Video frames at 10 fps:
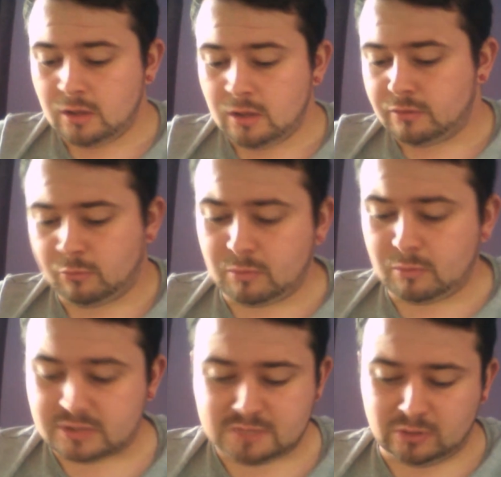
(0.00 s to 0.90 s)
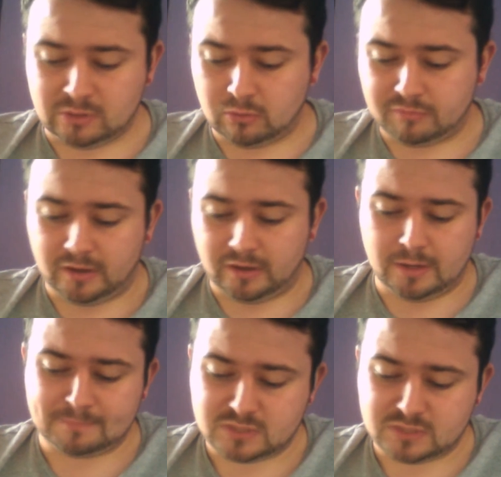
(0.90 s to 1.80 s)
The rulebook says about the Law of
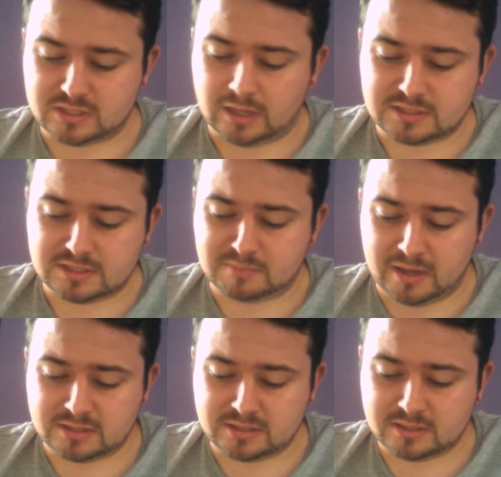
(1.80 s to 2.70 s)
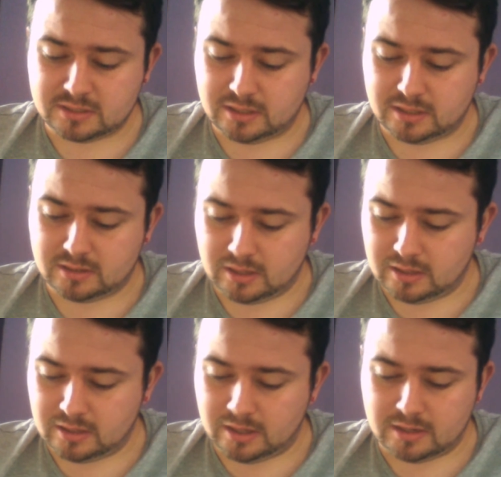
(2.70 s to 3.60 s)
Fire it has its basis
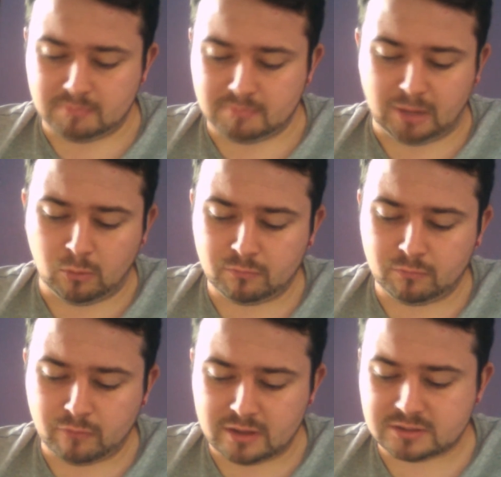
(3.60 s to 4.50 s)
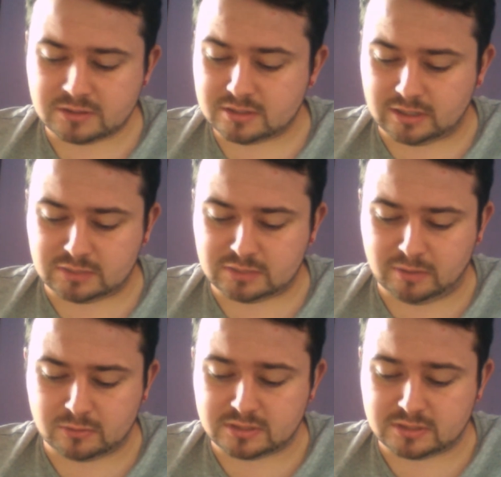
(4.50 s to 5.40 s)
in powerful ranged attack
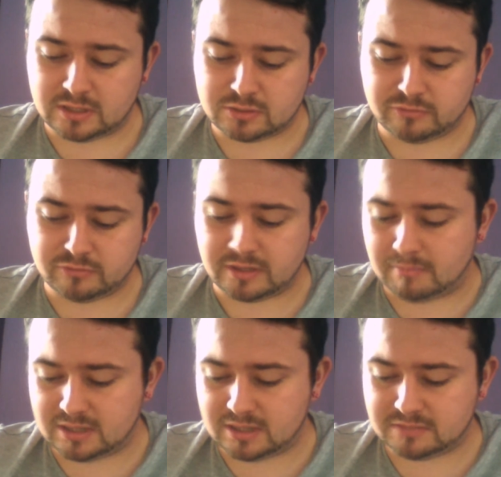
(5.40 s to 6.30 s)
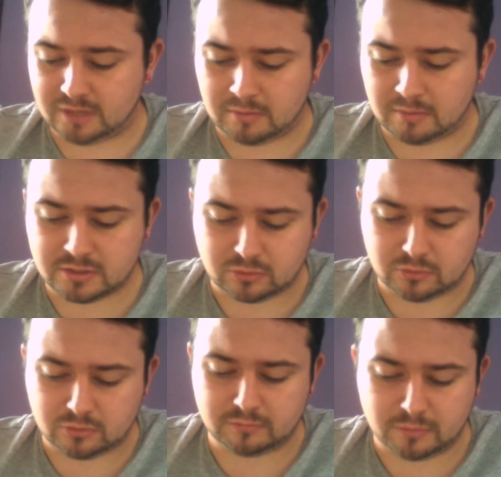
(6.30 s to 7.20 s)
spells designed to wreak massive damage on
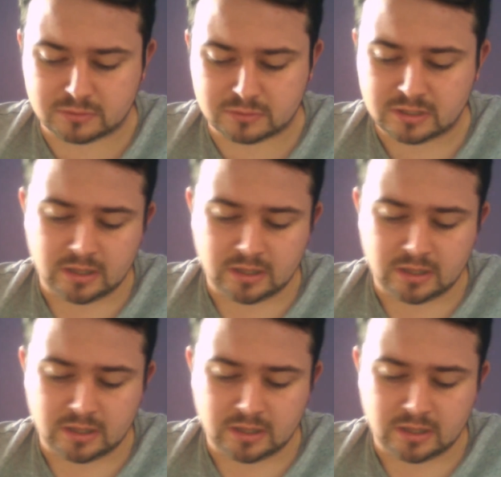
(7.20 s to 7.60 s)
your foes.